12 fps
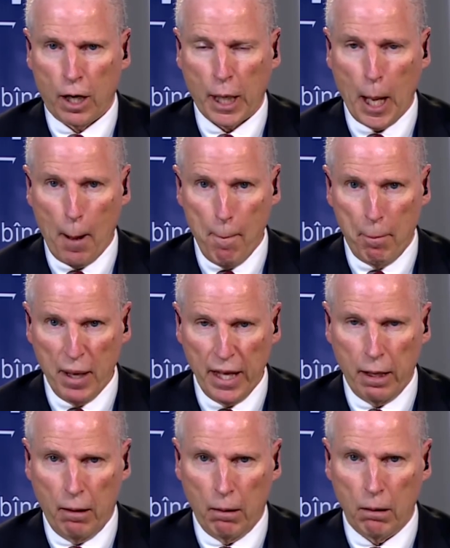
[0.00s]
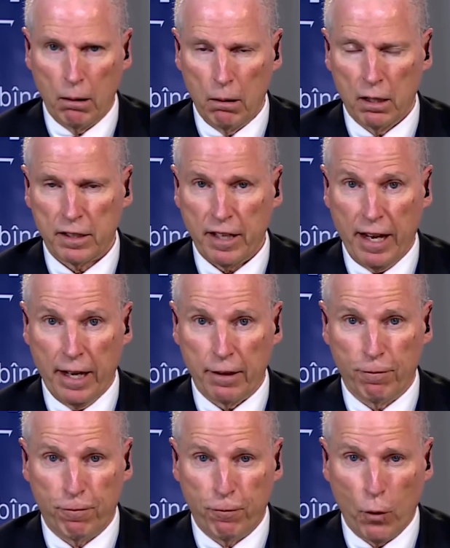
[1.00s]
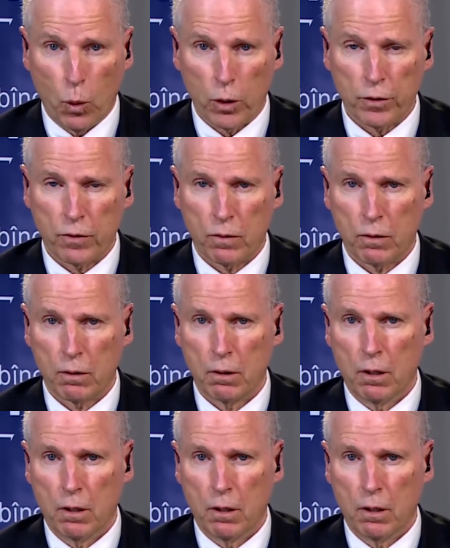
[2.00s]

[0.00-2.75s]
compel, can force